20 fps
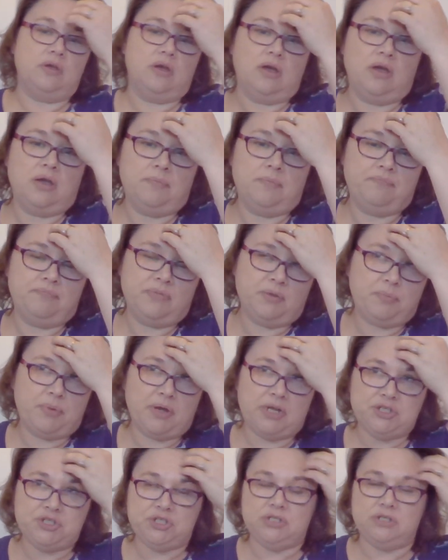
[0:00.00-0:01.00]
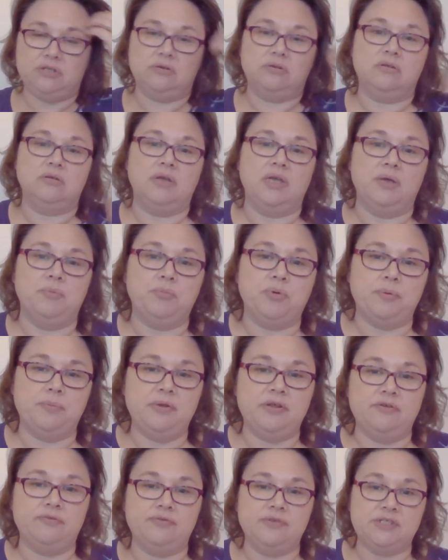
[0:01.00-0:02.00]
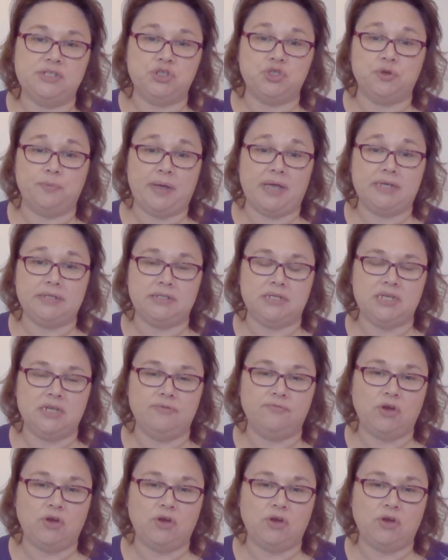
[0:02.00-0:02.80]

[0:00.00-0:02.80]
the Punch Needle and Primitive Stitcher magazine,